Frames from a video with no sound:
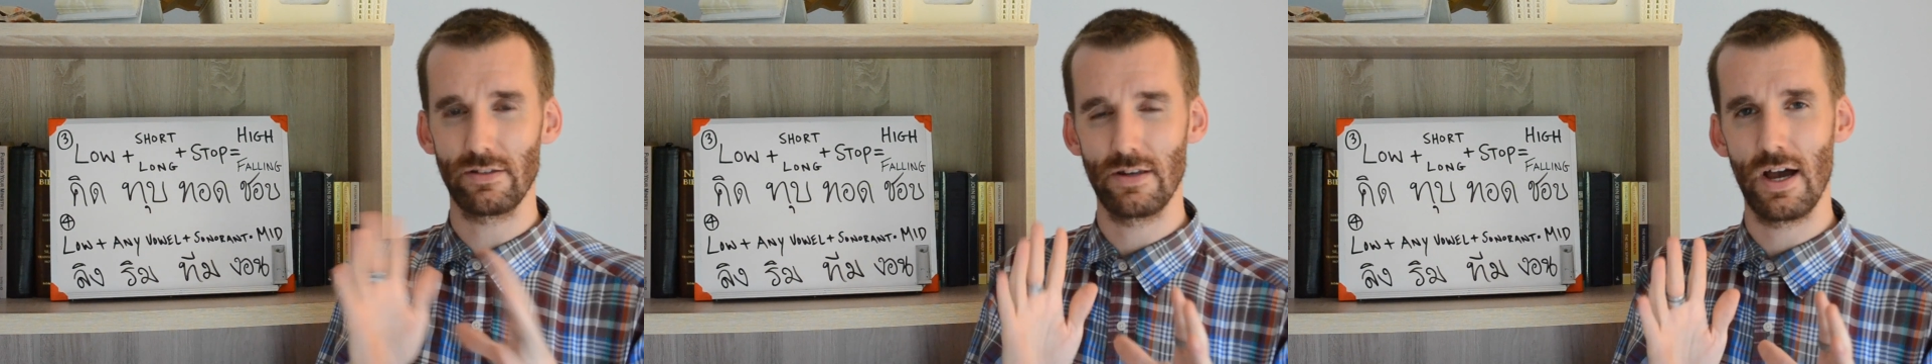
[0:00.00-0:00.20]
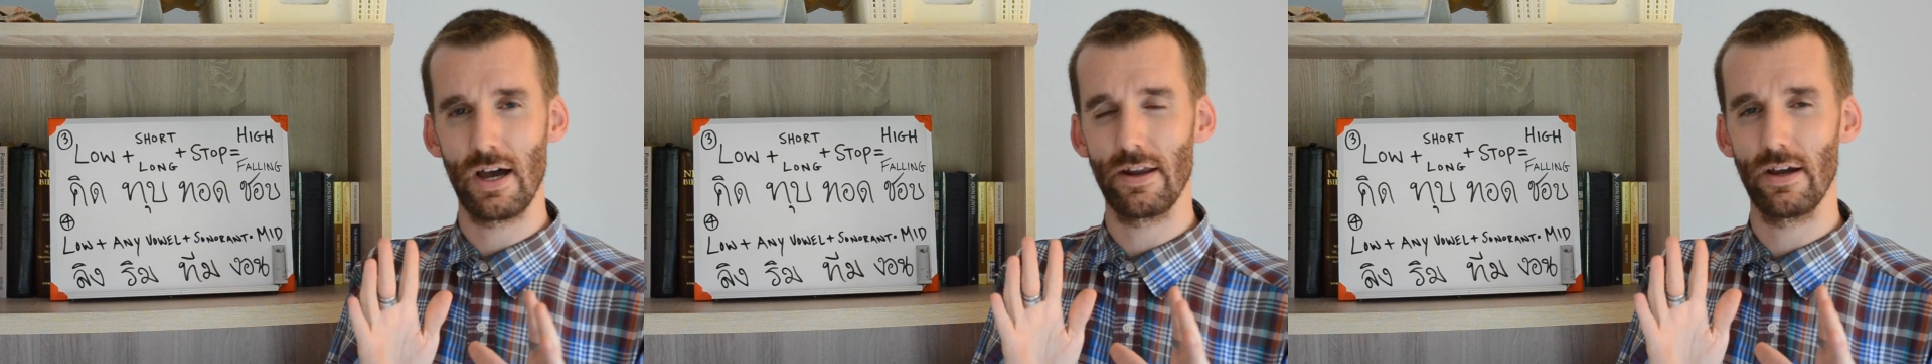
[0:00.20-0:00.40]

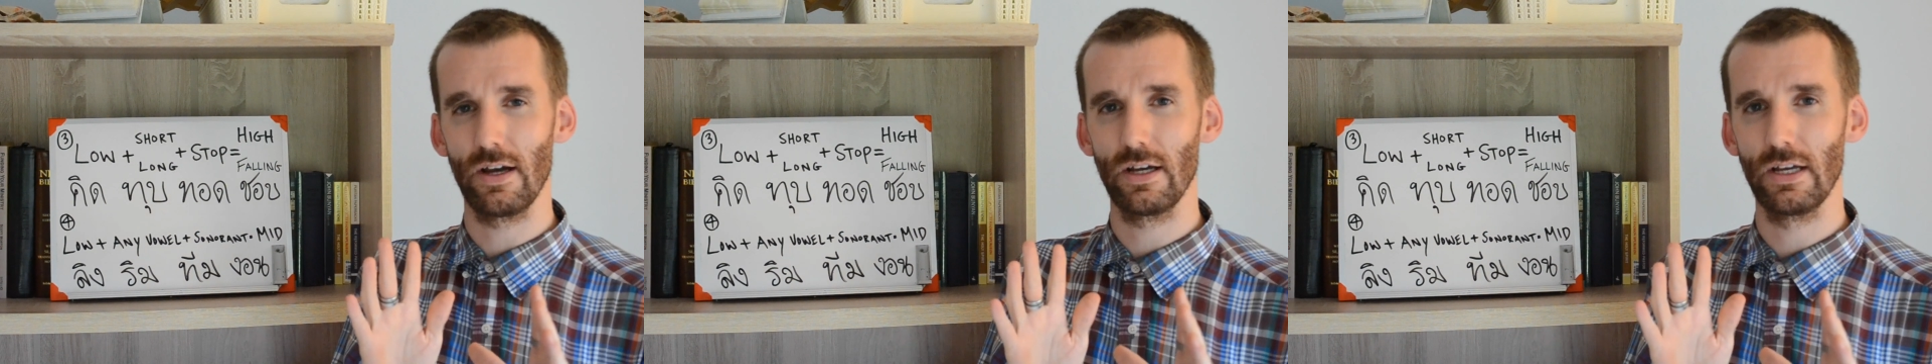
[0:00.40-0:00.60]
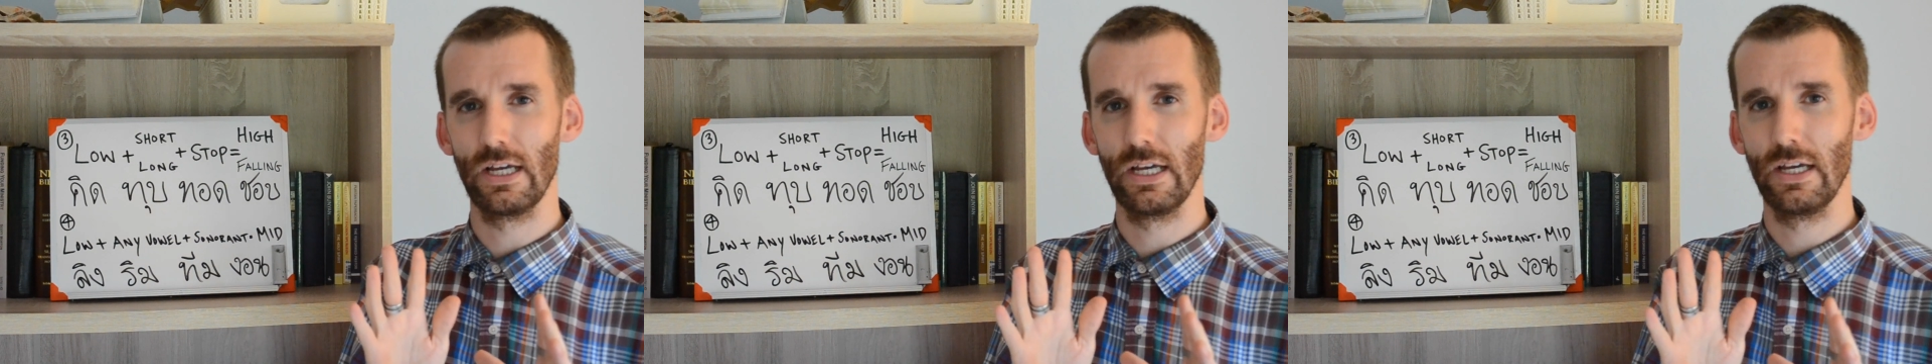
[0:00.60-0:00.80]

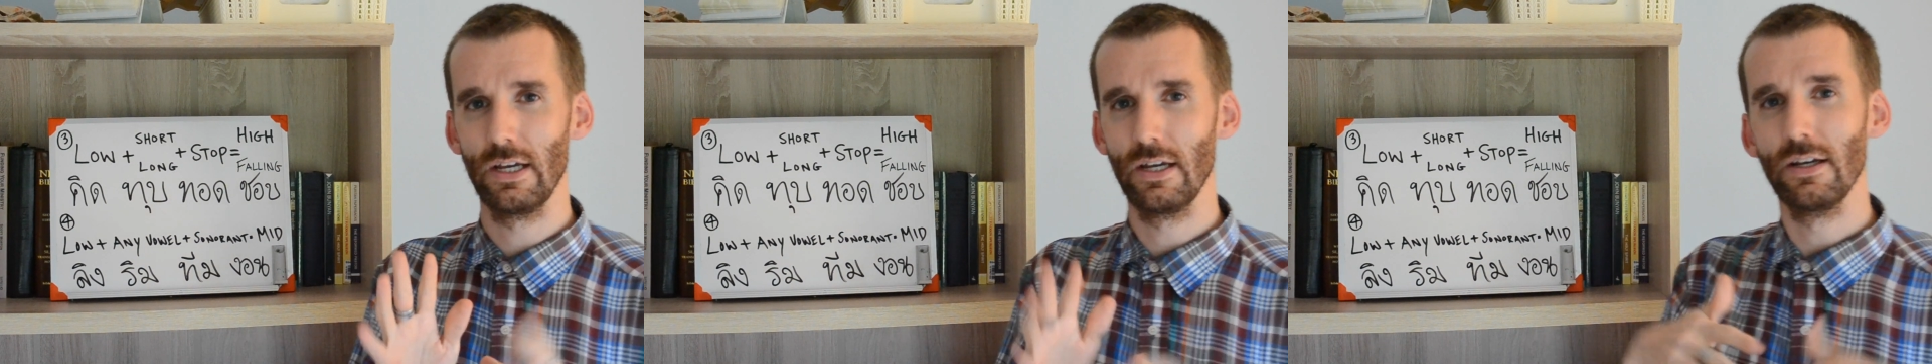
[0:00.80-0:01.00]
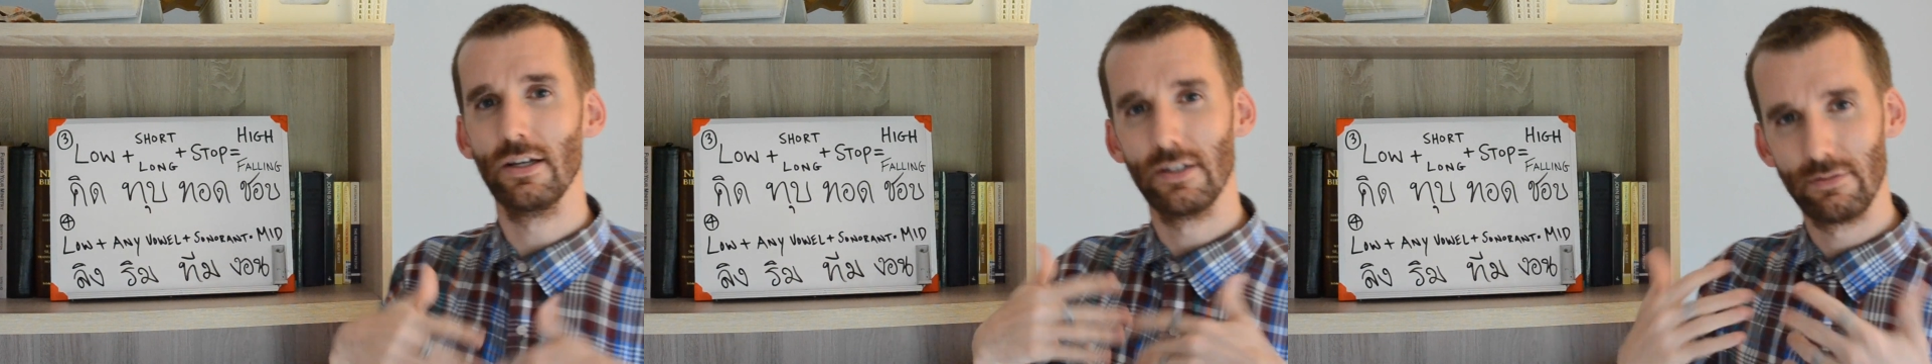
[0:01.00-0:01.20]
not
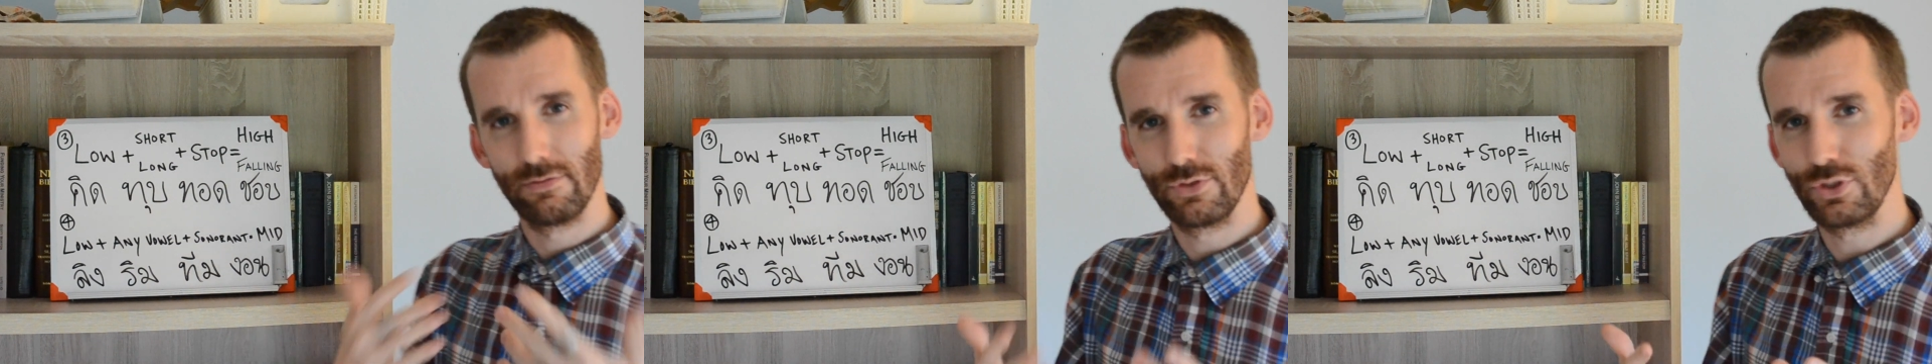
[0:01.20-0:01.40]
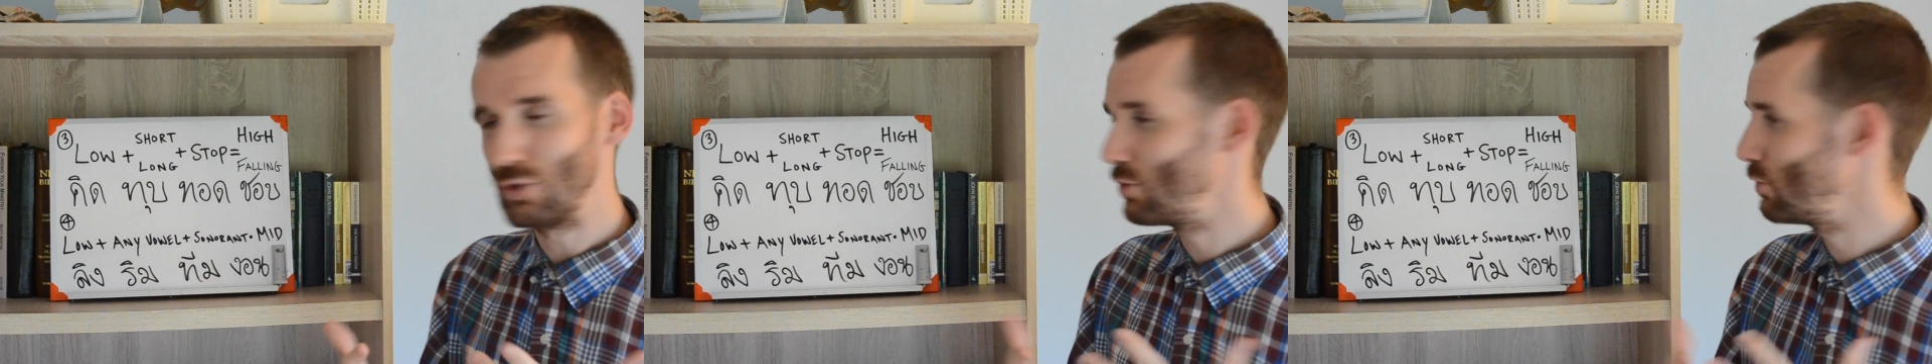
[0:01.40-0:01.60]

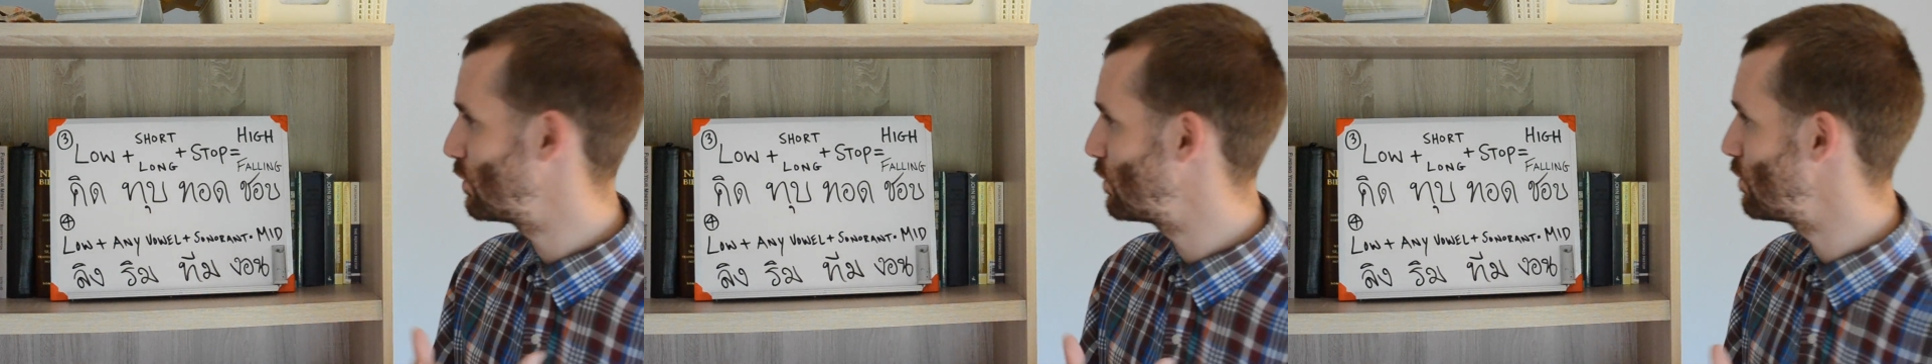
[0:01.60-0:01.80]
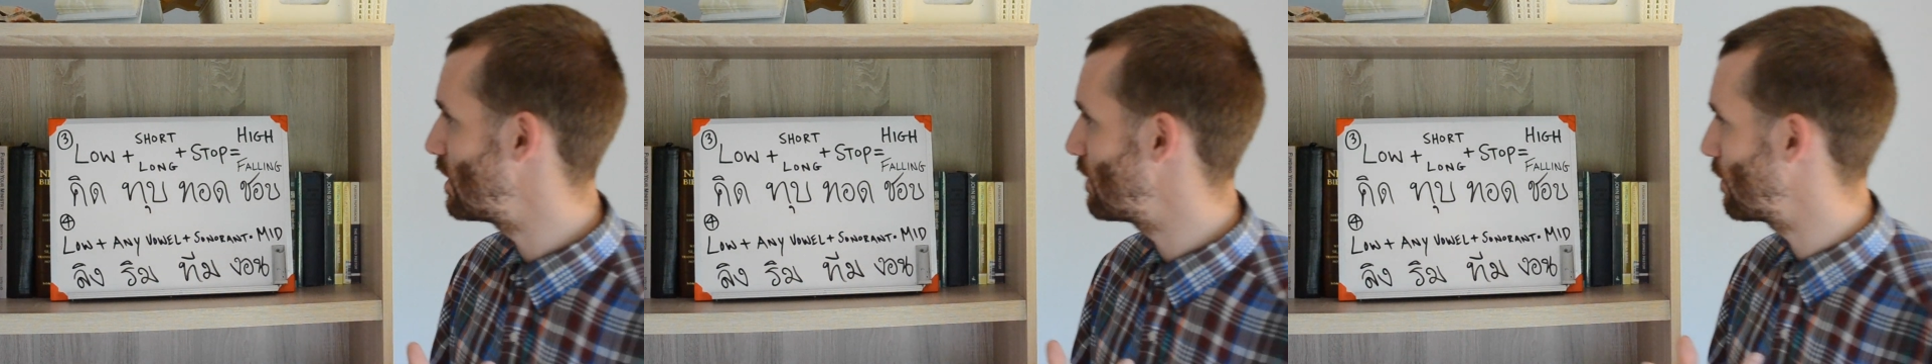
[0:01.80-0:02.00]
too
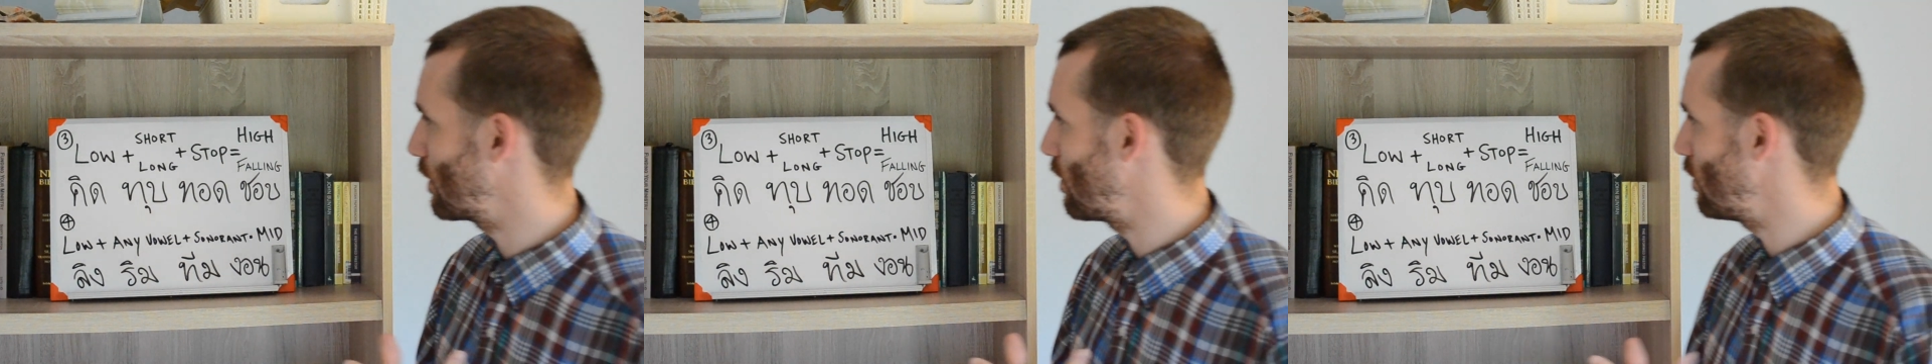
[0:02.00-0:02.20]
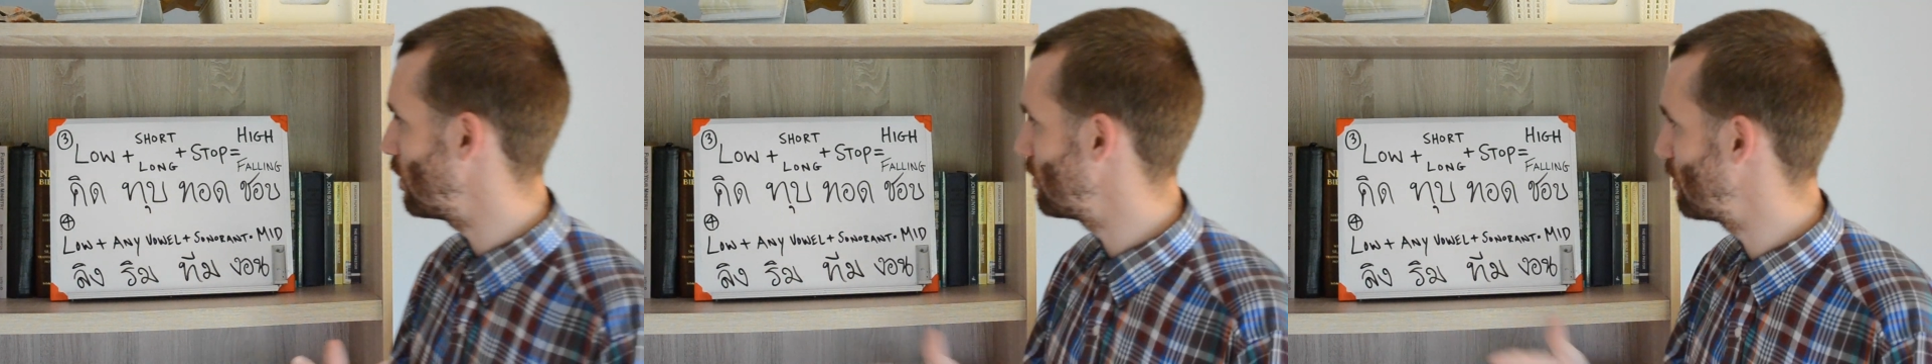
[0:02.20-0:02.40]

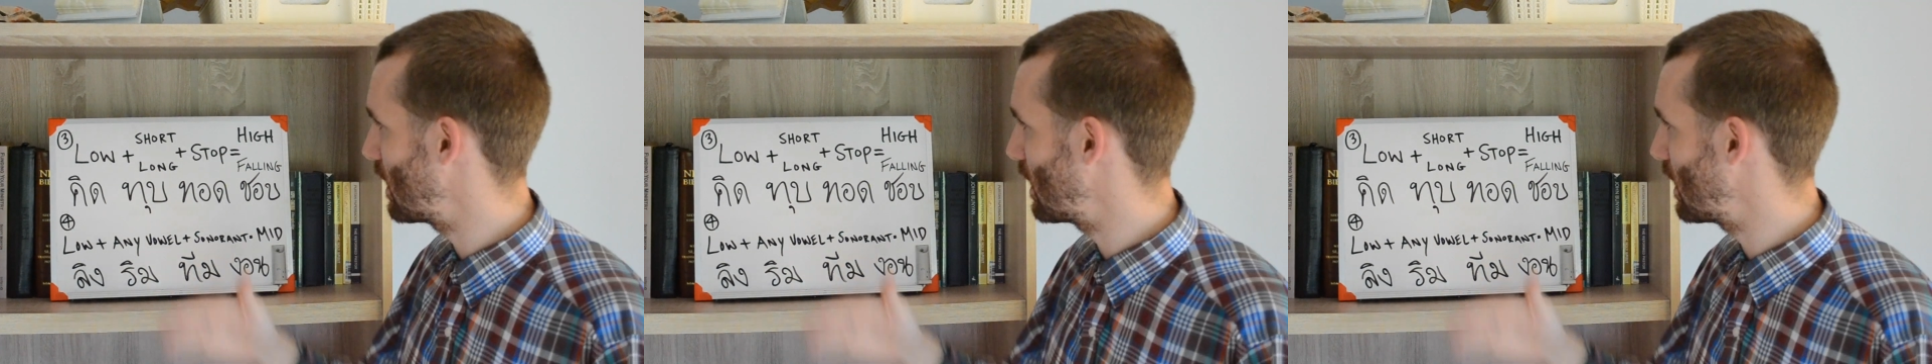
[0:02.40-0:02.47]
difficult.